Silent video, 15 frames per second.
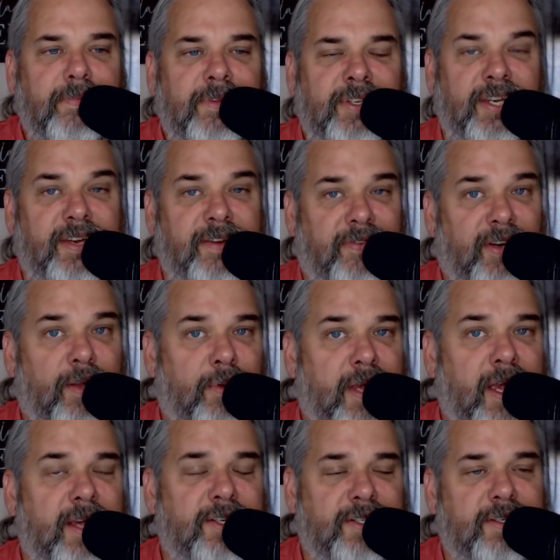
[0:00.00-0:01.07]
to different
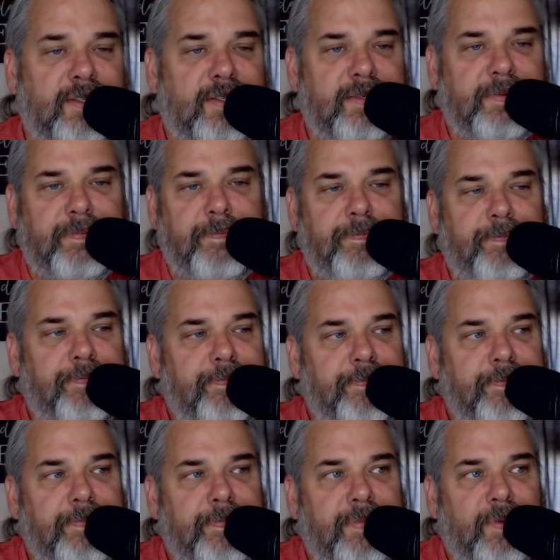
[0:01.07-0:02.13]
locations.
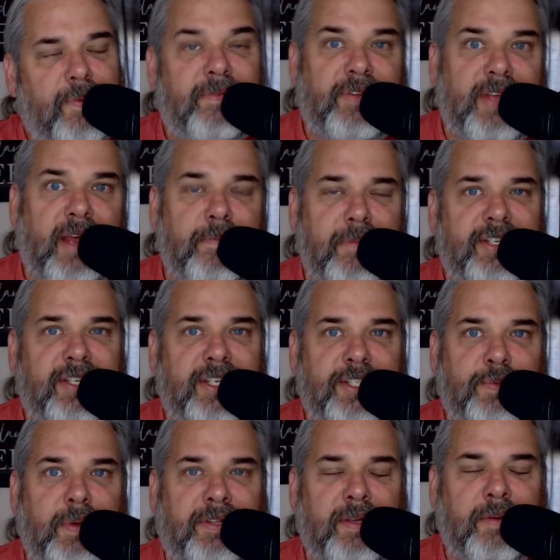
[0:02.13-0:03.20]
We've done missions
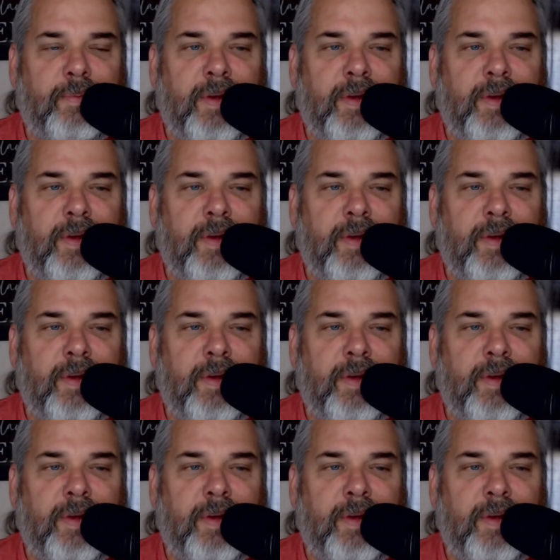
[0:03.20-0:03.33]
with them.